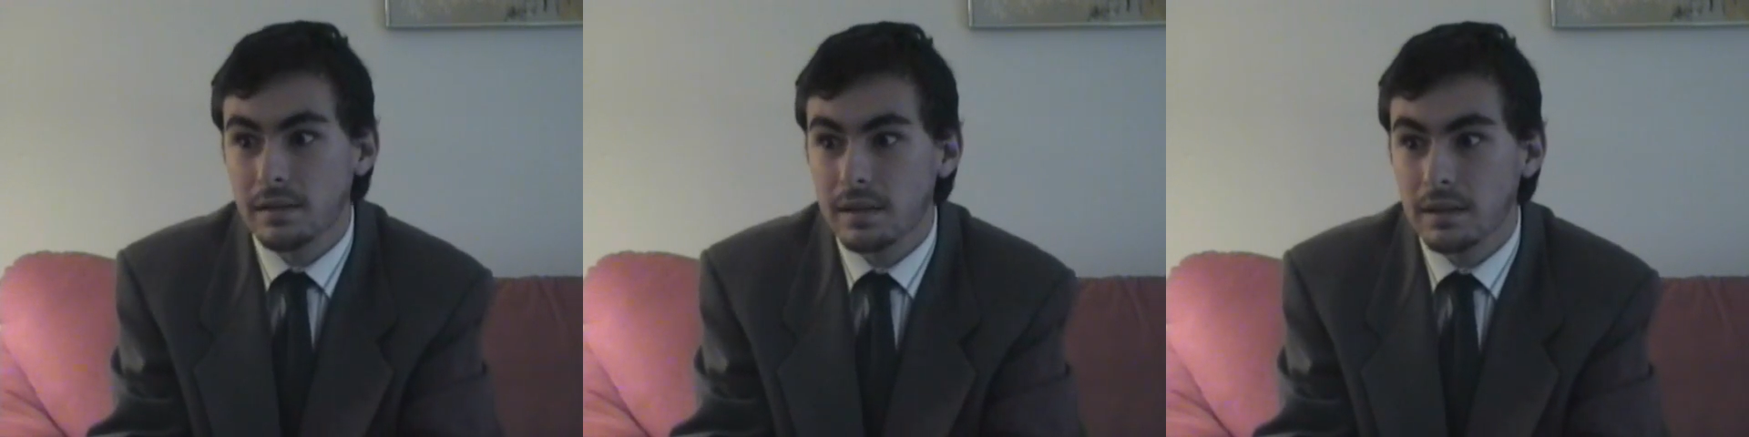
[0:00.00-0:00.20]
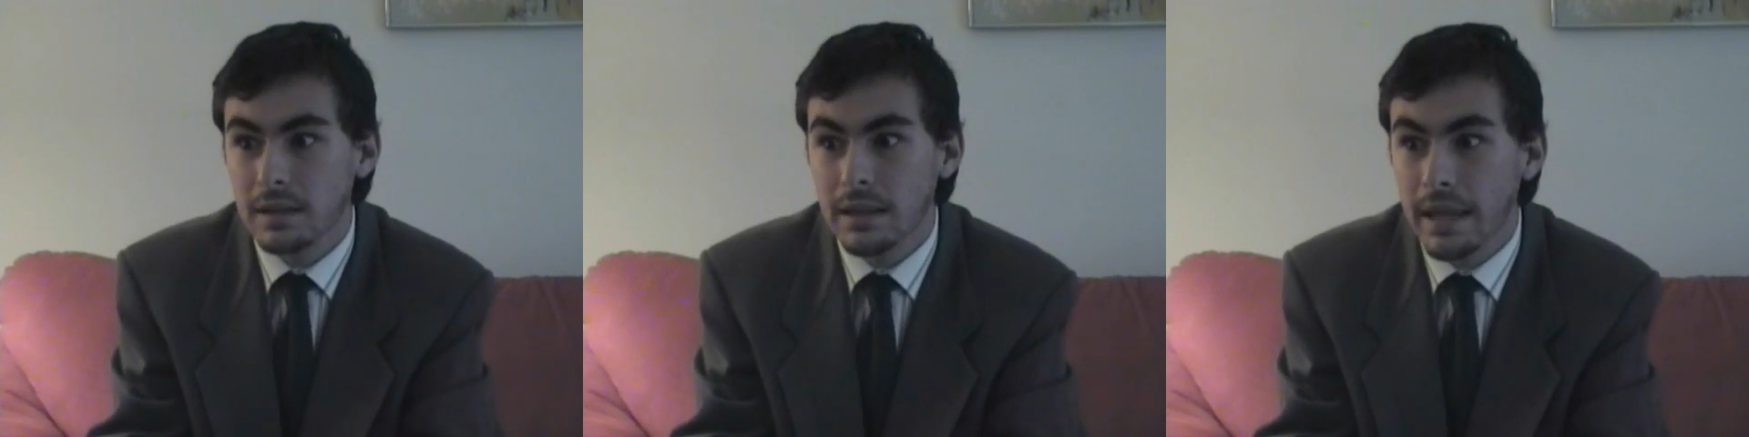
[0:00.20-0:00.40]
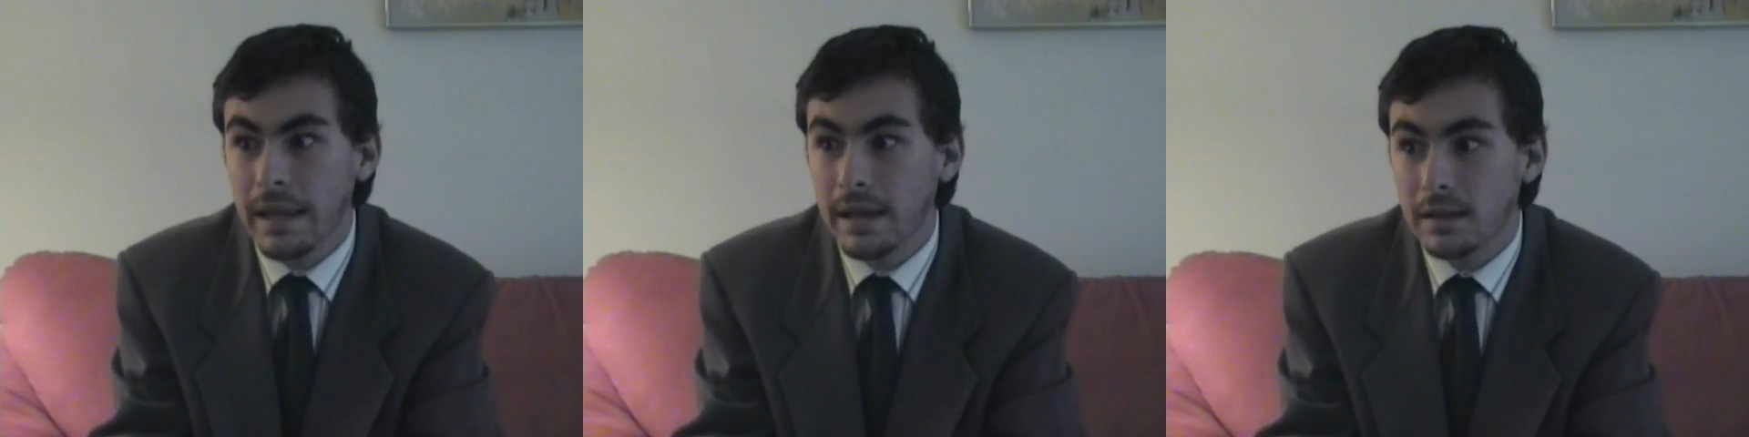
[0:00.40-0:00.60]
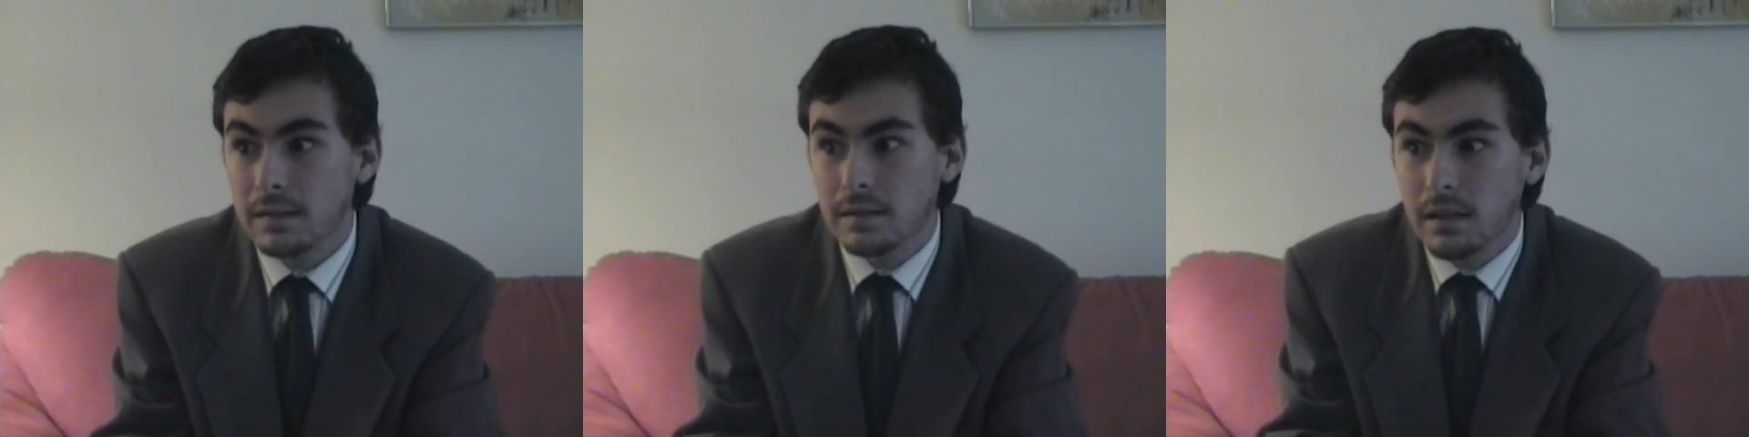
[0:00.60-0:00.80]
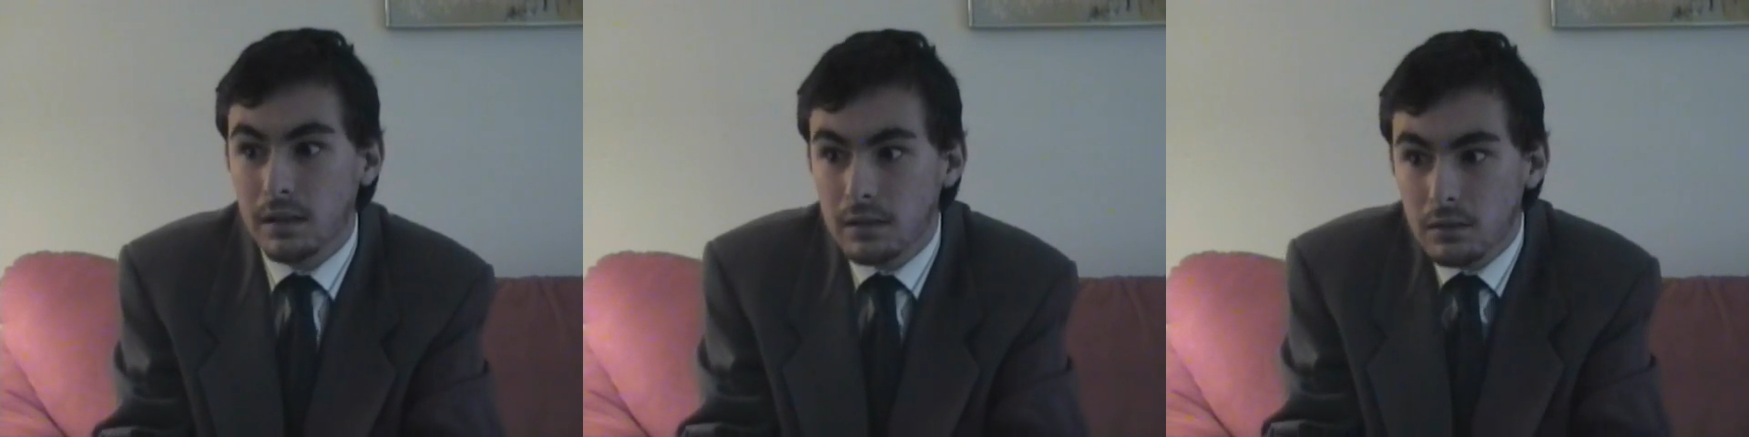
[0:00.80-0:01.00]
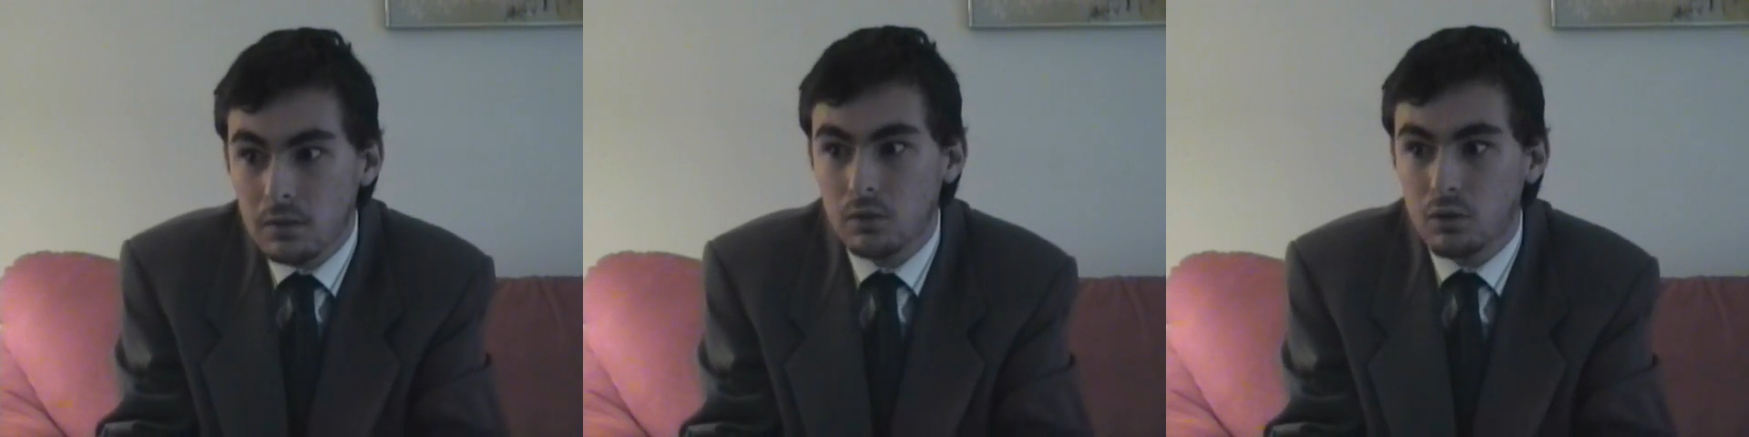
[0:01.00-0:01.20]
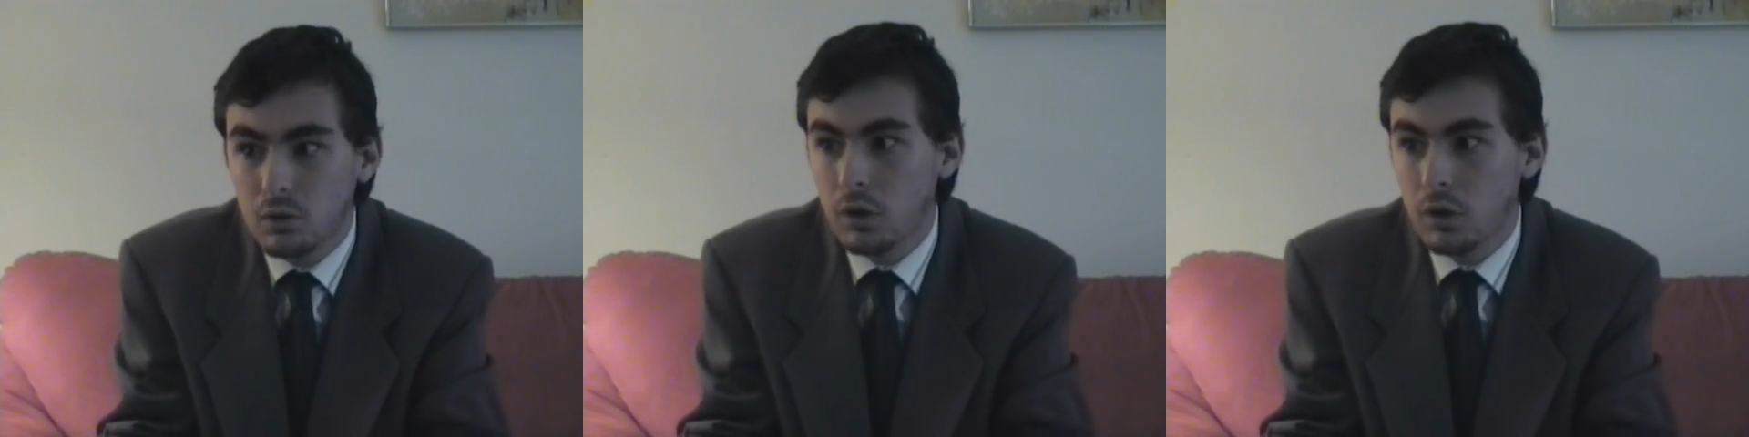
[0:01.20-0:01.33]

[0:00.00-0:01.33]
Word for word: into the lakes and,